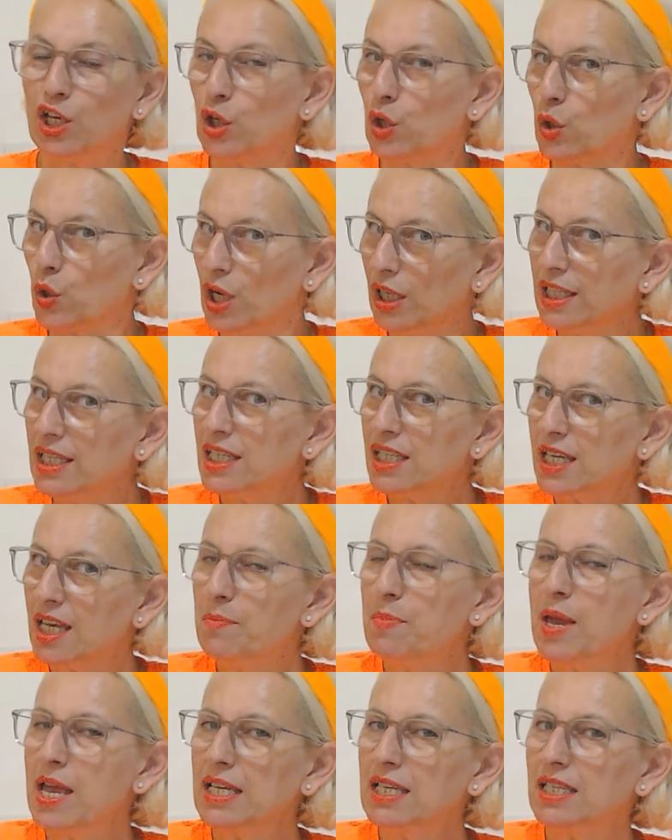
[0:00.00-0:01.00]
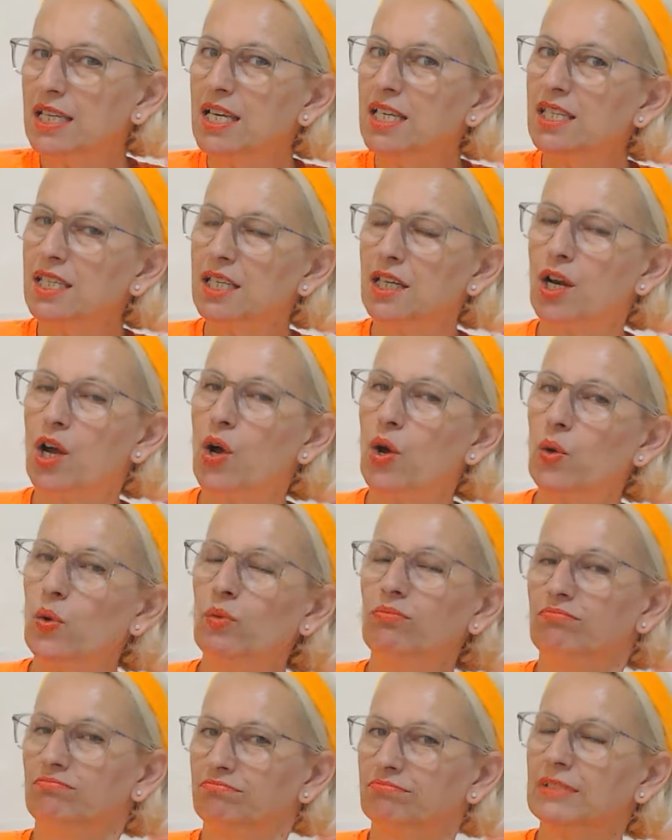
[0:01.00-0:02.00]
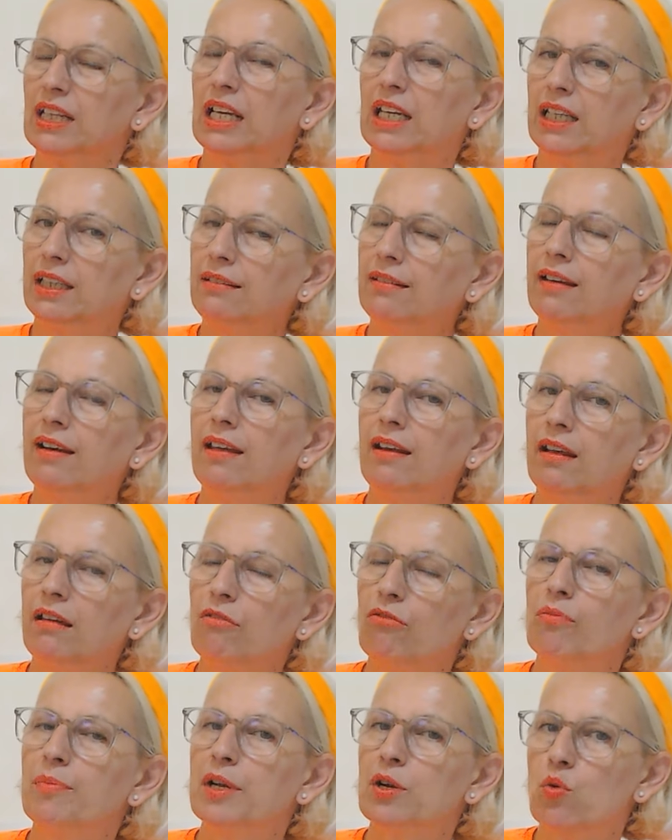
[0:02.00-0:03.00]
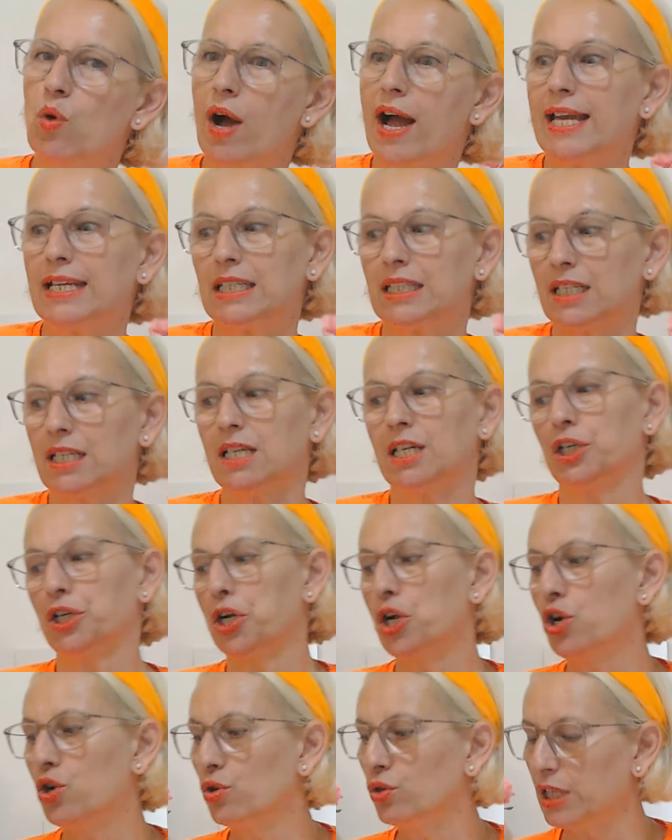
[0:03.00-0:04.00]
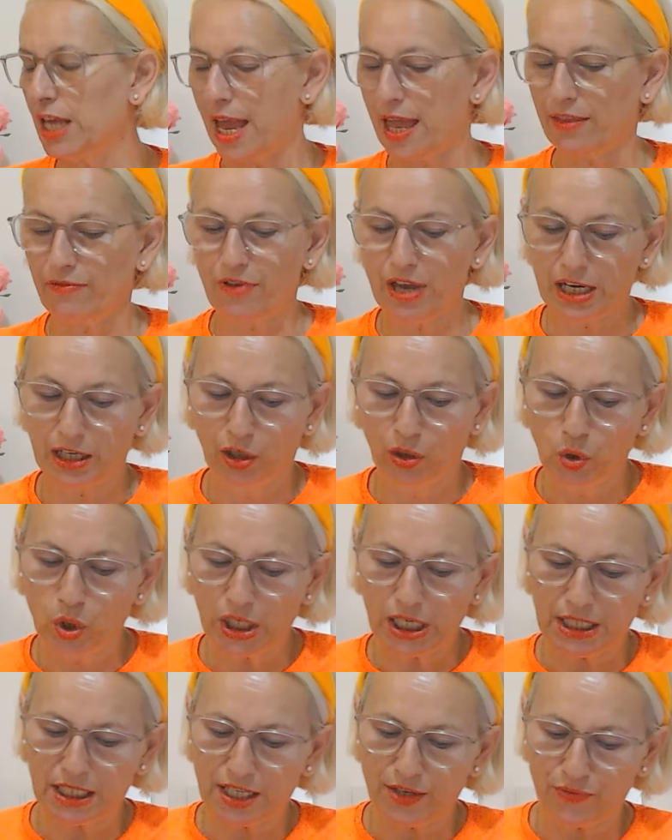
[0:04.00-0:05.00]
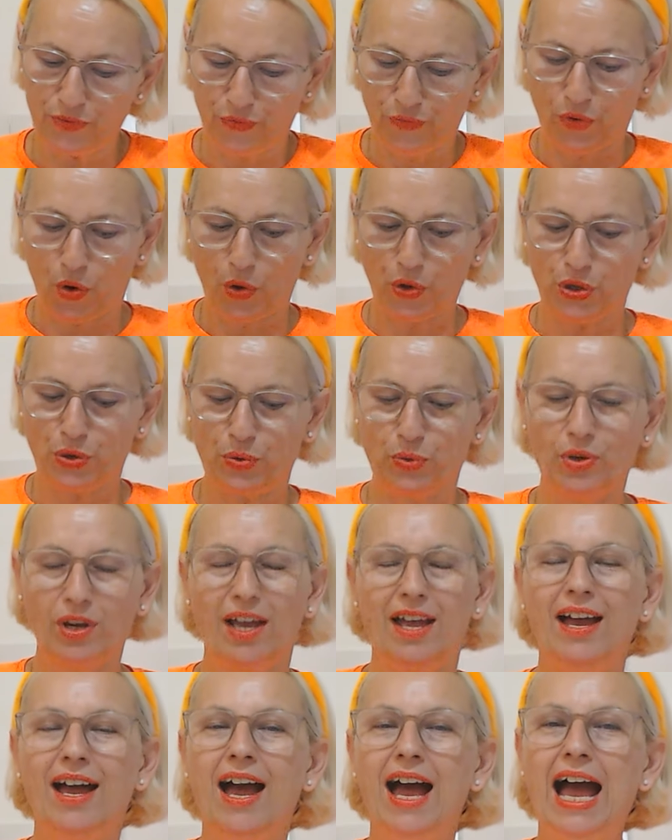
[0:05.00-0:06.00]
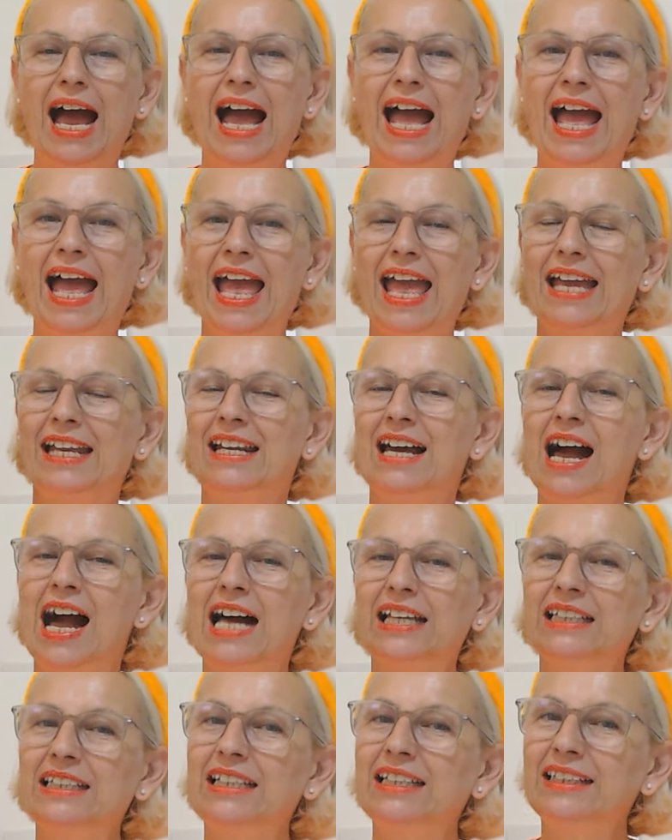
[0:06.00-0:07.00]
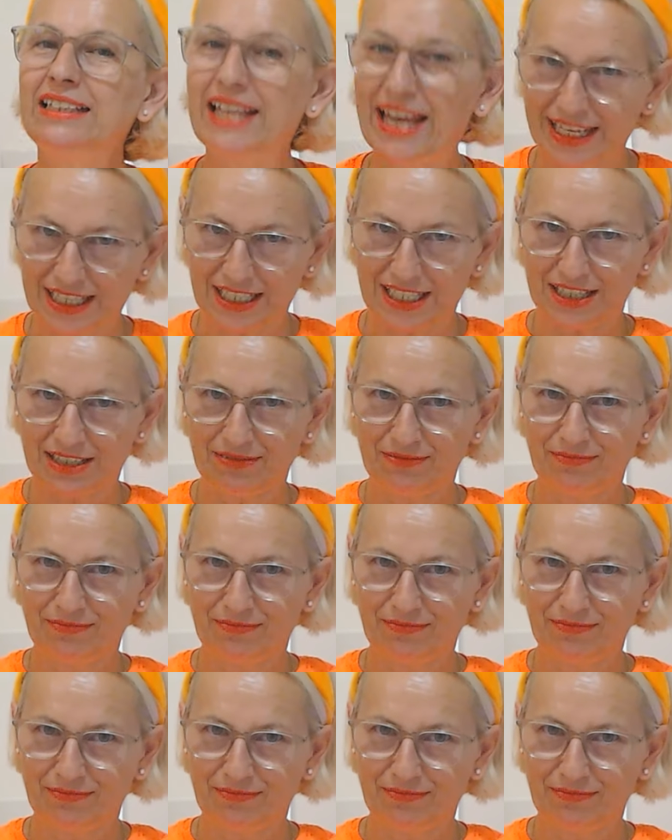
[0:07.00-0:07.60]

Real estate business, you know, literally could be quite good and very lucrative for you. And other than that,